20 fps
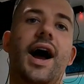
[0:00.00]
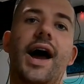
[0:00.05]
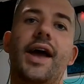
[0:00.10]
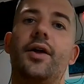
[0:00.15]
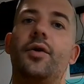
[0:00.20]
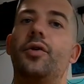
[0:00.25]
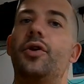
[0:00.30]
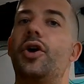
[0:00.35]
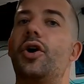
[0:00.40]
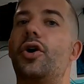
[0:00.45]
I
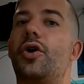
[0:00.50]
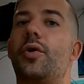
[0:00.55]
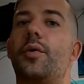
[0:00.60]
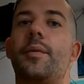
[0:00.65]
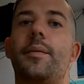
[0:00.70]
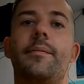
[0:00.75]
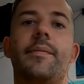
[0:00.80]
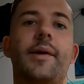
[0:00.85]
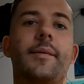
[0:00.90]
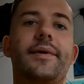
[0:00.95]
don't
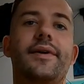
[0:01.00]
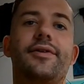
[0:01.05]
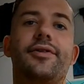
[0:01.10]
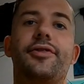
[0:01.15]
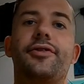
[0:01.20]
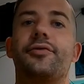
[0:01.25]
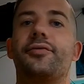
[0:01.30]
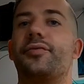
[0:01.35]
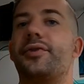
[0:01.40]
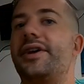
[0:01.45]
know, maybe
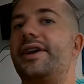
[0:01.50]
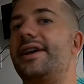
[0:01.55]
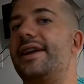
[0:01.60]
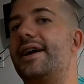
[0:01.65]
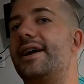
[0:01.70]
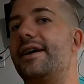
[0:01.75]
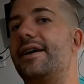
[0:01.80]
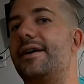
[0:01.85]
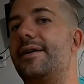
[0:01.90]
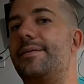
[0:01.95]
three
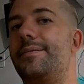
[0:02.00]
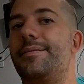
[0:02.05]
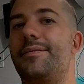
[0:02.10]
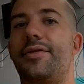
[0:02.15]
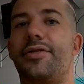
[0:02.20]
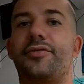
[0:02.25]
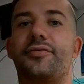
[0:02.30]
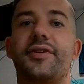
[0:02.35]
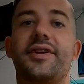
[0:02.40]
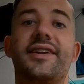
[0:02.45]
to
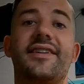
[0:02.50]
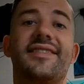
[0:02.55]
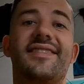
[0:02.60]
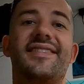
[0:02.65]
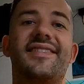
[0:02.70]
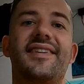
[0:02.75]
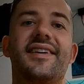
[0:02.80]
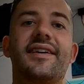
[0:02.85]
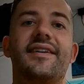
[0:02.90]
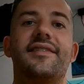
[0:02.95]
three to
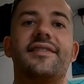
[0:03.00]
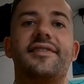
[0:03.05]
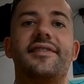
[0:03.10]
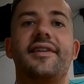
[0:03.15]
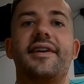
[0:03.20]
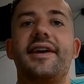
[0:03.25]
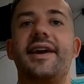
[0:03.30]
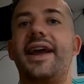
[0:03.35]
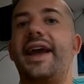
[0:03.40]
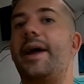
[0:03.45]

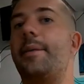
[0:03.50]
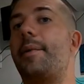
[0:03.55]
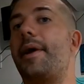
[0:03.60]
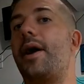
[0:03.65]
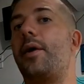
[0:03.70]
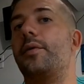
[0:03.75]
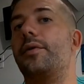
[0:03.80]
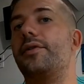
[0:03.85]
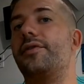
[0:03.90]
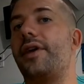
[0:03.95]
six amp
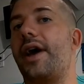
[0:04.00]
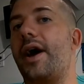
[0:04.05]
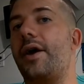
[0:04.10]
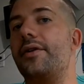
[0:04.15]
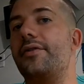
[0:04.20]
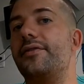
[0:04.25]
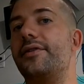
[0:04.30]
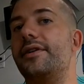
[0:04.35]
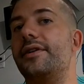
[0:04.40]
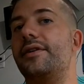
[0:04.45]
hours
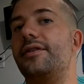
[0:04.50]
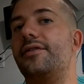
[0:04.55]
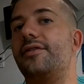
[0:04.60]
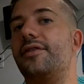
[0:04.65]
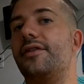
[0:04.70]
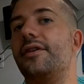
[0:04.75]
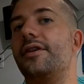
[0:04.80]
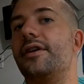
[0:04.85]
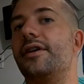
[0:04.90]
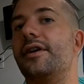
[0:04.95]
out of
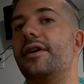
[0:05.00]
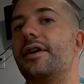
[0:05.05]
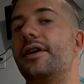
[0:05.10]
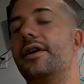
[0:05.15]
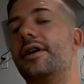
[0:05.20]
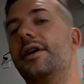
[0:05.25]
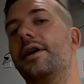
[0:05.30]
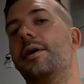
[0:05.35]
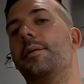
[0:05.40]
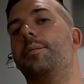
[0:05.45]
it,
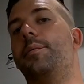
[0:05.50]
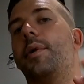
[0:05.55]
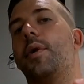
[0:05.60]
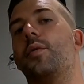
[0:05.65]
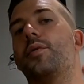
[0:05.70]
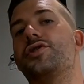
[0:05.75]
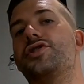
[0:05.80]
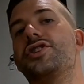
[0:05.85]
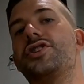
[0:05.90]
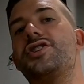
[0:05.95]

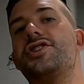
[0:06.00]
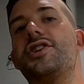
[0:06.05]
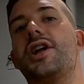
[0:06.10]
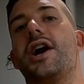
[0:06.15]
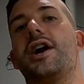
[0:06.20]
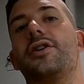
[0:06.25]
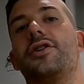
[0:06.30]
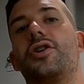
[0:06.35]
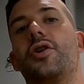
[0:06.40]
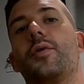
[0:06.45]
but we're just
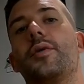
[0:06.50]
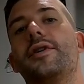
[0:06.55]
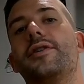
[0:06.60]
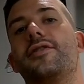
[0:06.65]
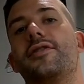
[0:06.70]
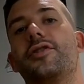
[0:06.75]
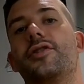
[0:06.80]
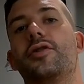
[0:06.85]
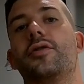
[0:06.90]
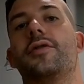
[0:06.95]
not going
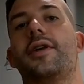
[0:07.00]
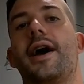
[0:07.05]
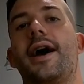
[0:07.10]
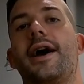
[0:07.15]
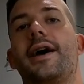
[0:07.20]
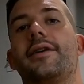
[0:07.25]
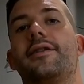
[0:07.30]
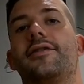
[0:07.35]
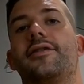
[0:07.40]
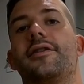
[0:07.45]
to do
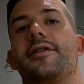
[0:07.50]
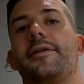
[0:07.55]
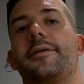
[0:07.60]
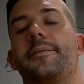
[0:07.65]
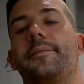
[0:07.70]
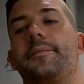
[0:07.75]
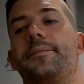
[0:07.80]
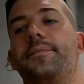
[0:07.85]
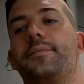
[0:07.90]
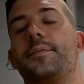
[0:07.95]
that.
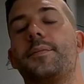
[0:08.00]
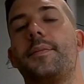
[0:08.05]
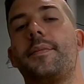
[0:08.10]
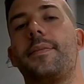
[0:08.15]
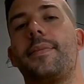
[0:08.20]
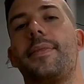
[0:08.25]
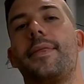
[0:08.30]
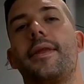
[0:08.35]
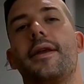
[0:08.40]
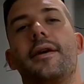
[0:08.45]

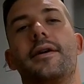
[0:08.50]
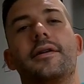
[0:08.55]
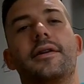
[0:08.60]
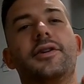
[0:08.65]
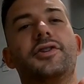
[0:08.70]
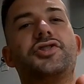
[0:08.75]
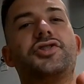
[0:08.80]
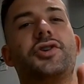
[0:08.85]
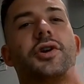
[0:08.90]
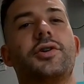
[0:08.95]

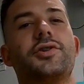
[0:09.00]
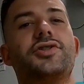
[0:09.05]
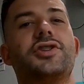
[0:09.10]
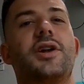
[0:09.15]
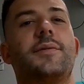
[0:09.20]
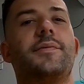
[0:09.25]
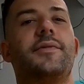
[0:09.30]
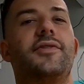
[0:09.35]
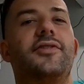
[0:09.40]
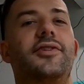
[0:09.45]
Let's charge
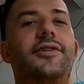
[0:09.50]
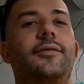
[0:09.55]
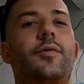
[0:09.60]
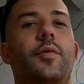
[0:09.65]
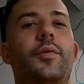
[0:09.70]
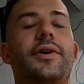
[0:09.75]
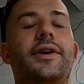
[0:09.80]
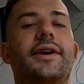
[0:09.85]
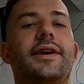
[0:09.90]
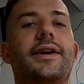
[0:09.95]
it up and see
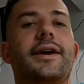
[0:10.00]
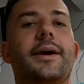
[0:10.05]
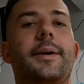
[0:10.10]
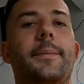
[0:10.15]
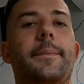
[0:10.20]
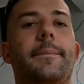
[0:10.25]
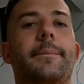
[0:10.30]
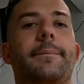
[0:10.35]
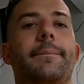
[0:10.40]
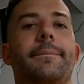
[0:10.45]
what we can
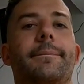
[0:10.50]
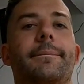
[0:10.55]
get.